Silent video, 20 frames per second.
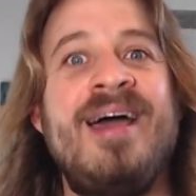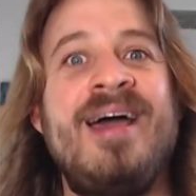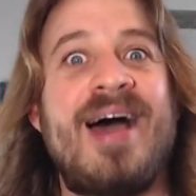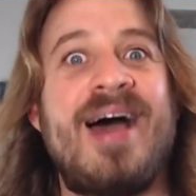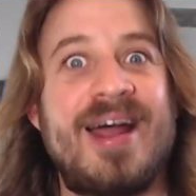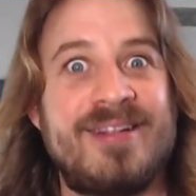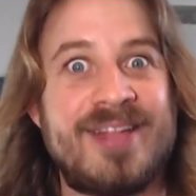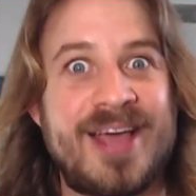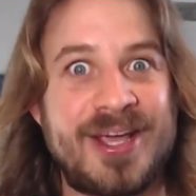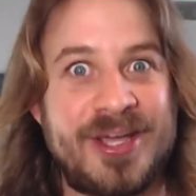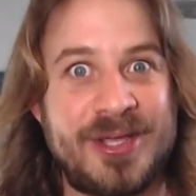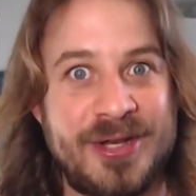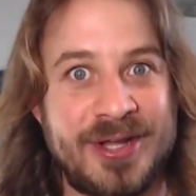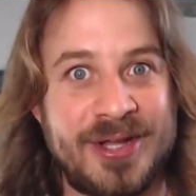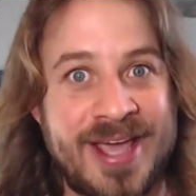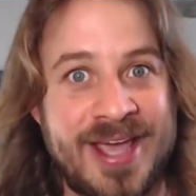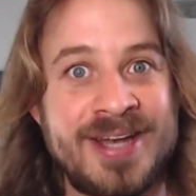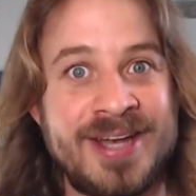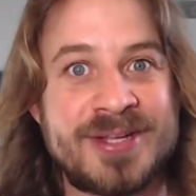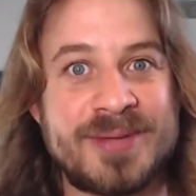I'd like you to,
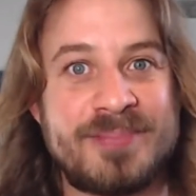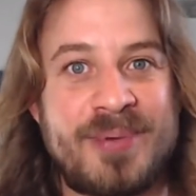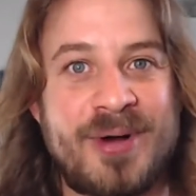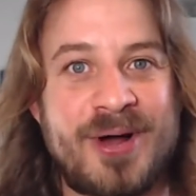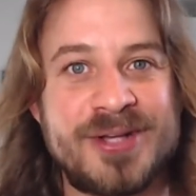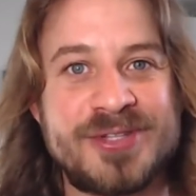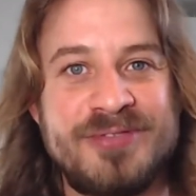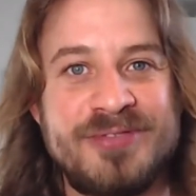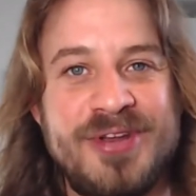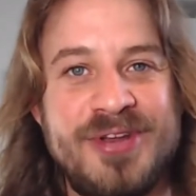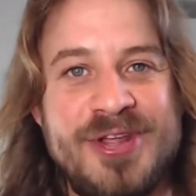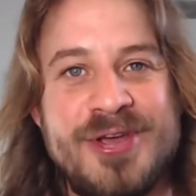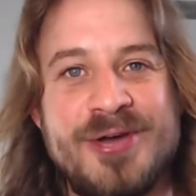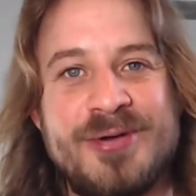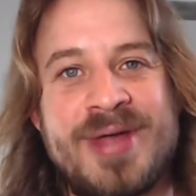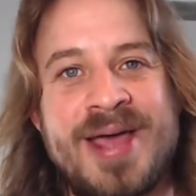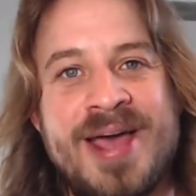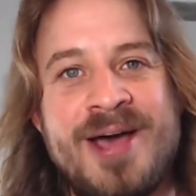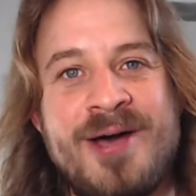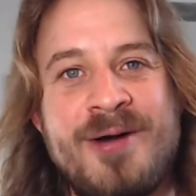again, to pause the video
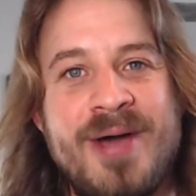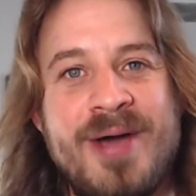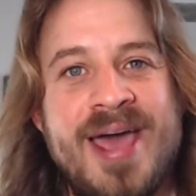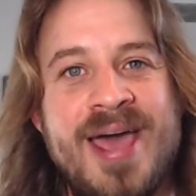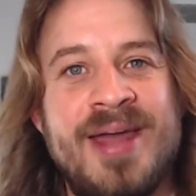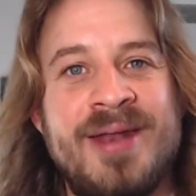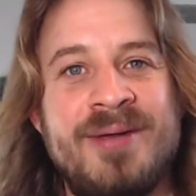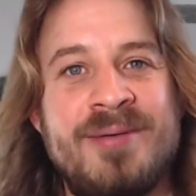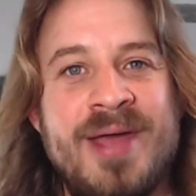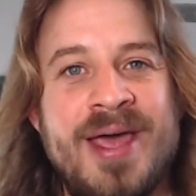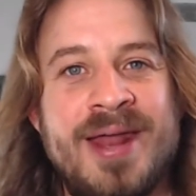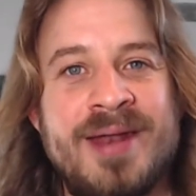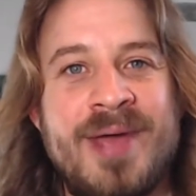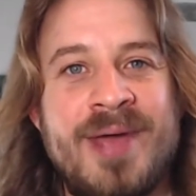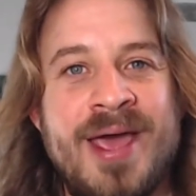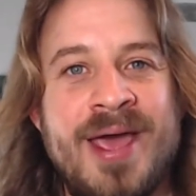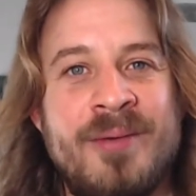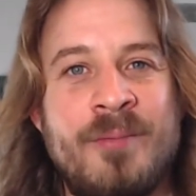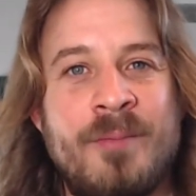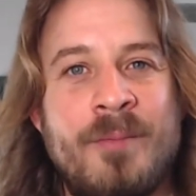now
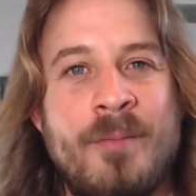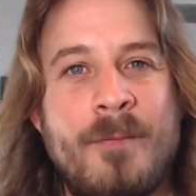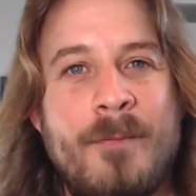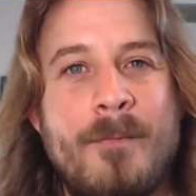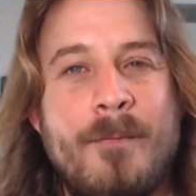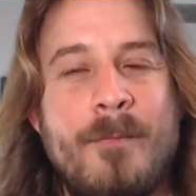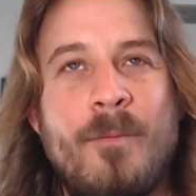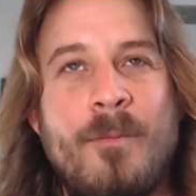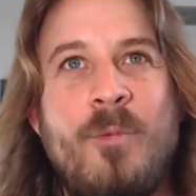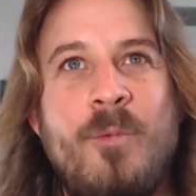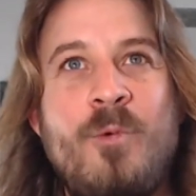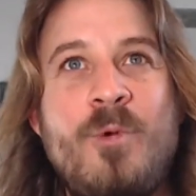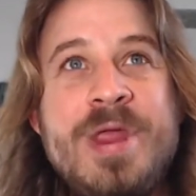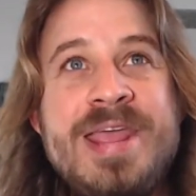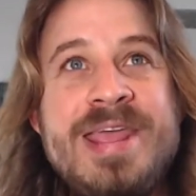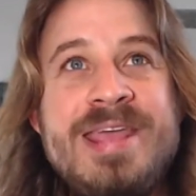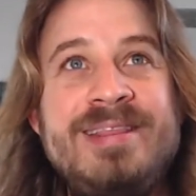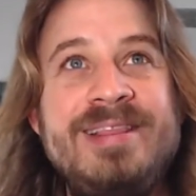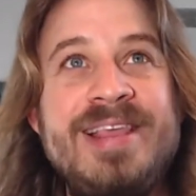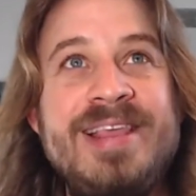and
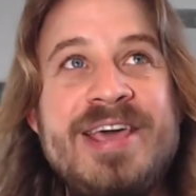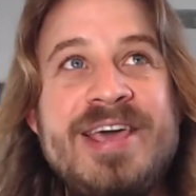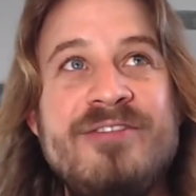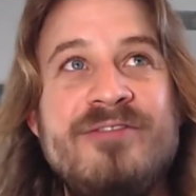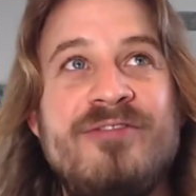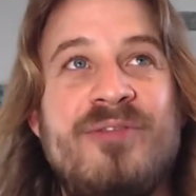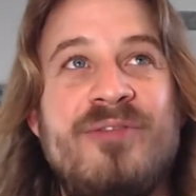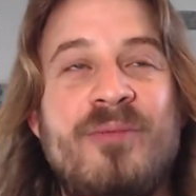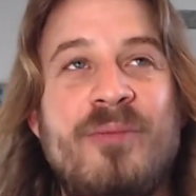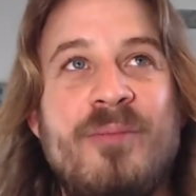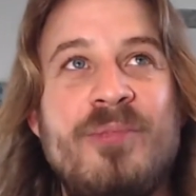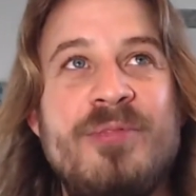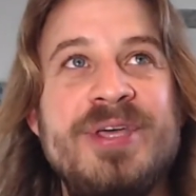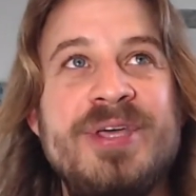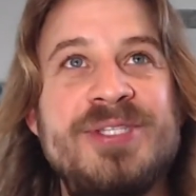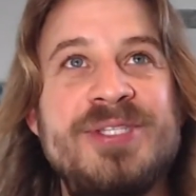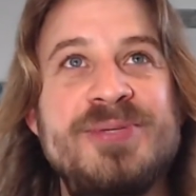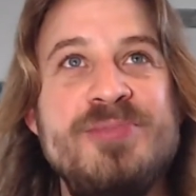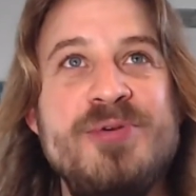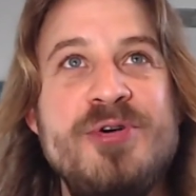relive
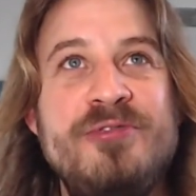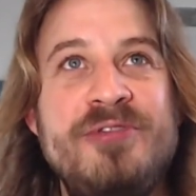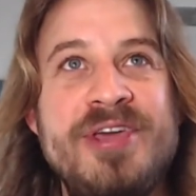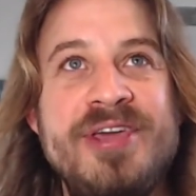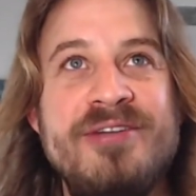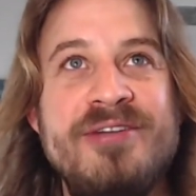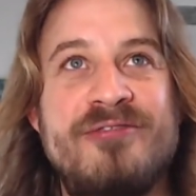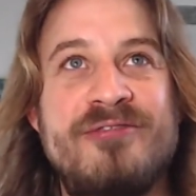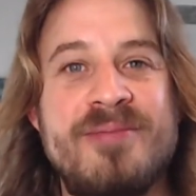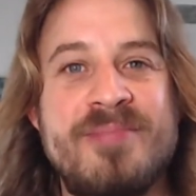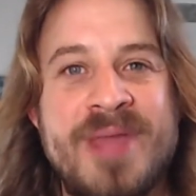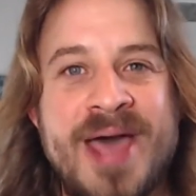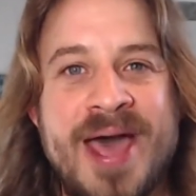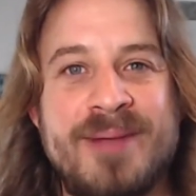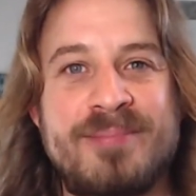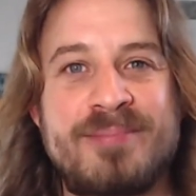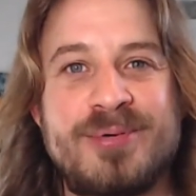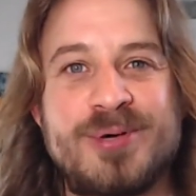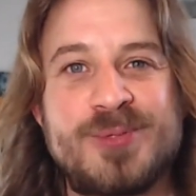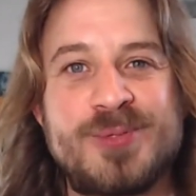this movie from that
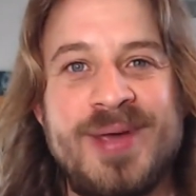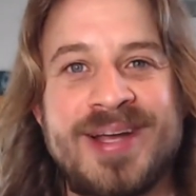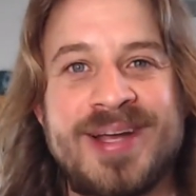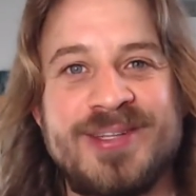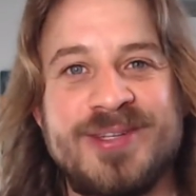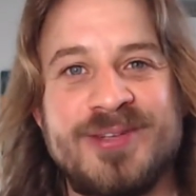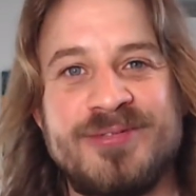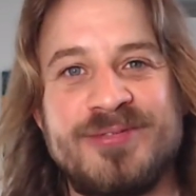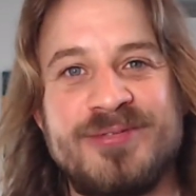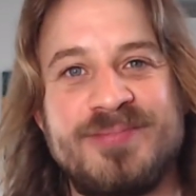perspective.